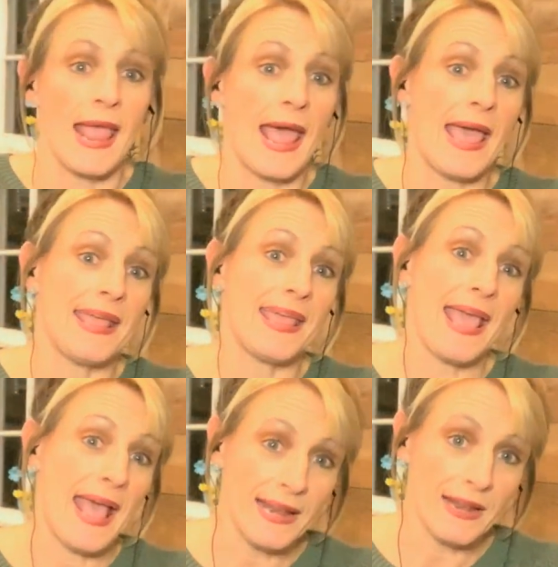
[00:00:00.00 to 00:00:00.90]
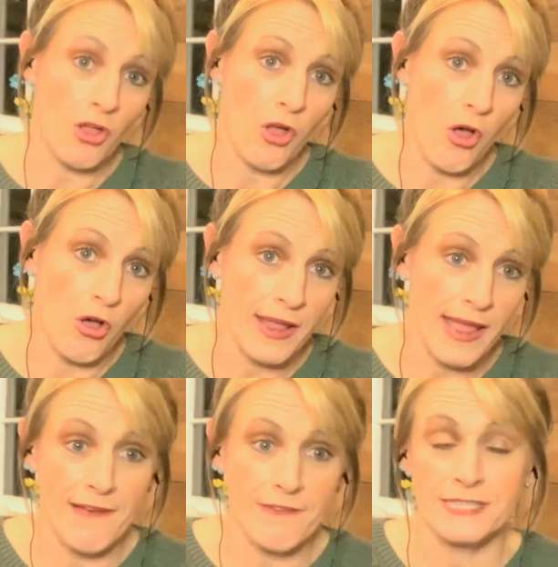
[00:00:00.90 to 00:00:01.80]
A catalog
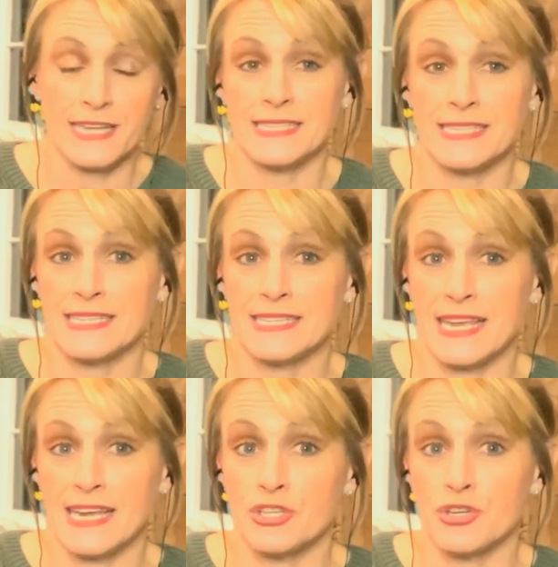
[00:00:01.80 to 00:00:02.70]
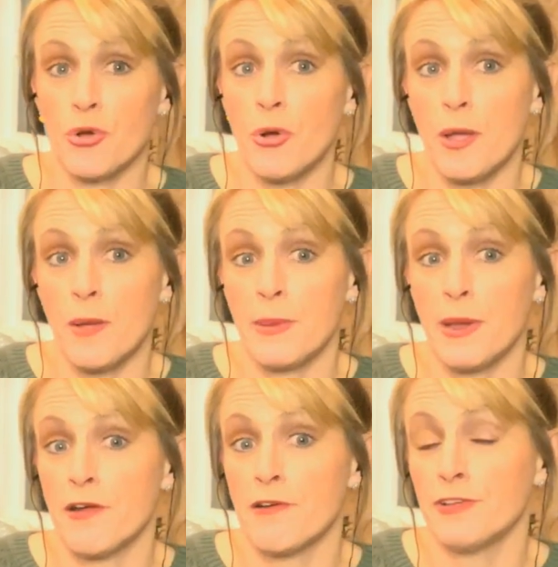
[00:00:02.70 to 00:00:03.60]
advertising sexual
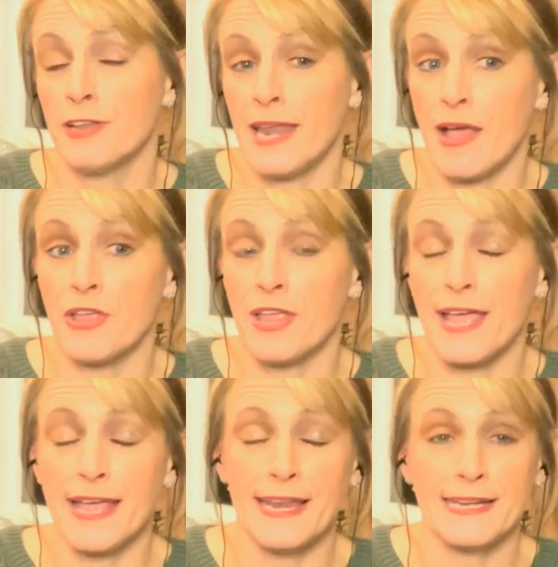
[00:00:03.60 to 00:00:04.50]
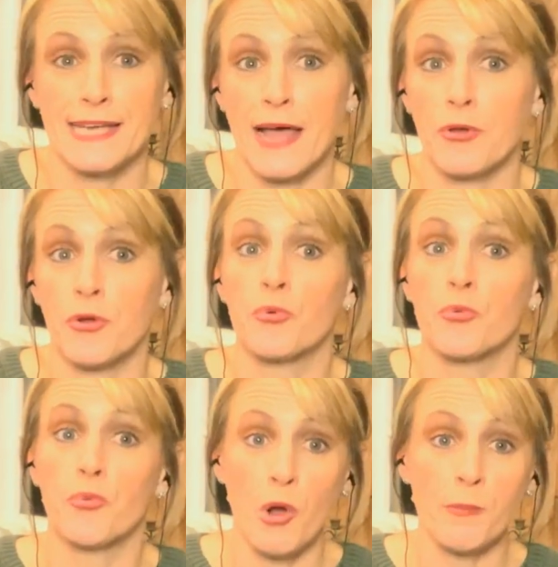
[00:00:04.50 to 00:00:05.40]
paraphernalia and entitled
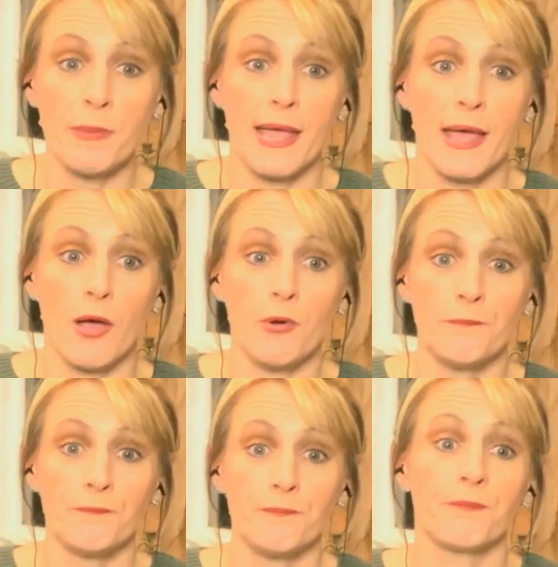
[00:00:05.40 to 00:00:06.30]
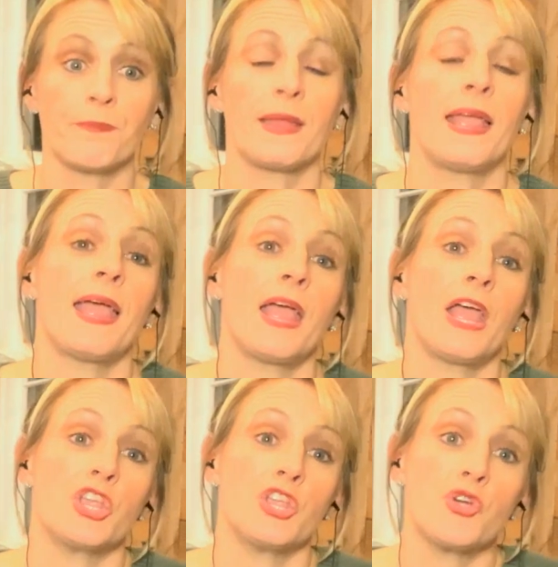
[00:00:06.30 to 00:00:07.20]
Romeo,
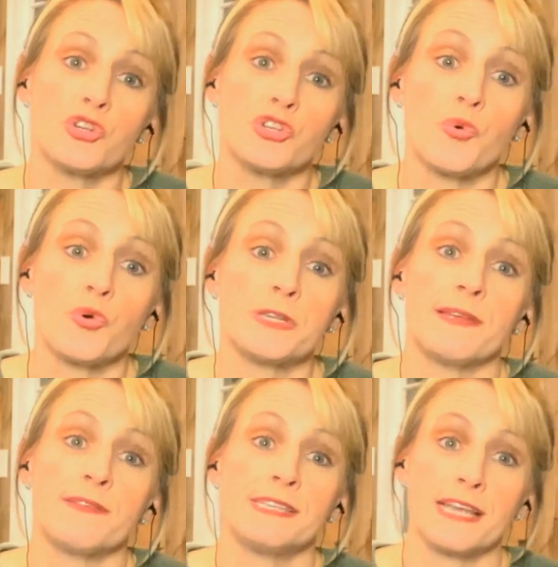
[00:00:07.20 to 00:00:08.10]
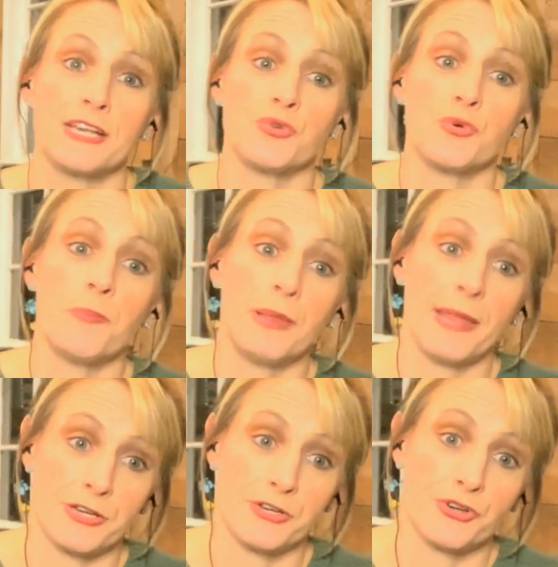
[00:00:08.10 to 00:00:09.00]
your source of sexual
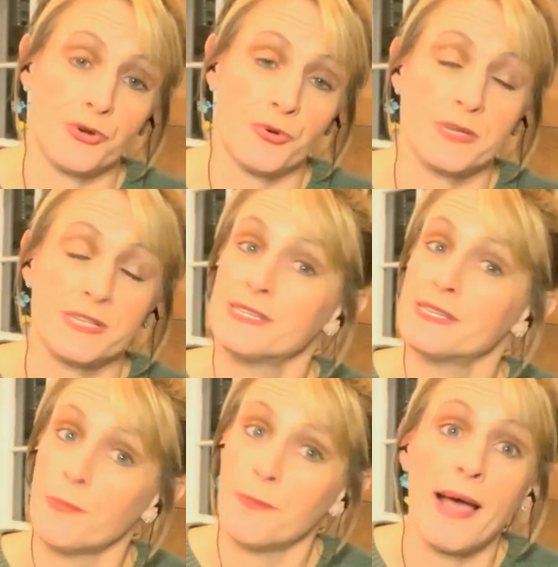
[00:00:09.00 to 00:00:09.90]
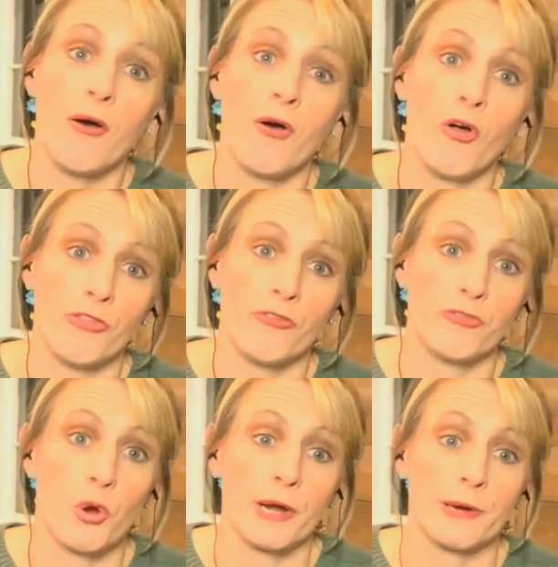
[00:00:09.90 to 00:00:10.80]
pleasure, was nearby on the
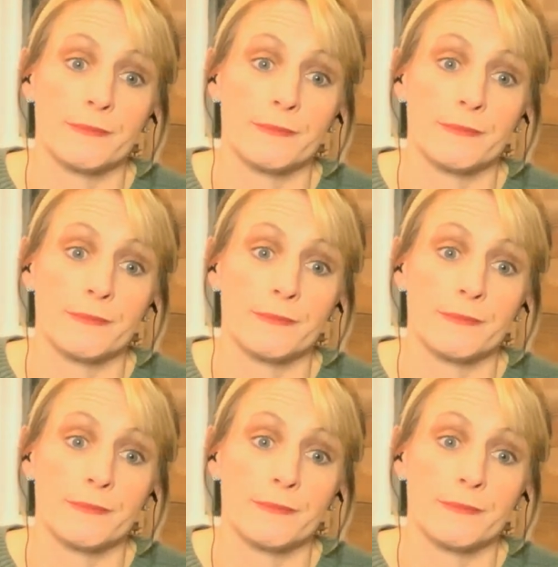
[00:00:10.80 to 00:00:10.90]
floor.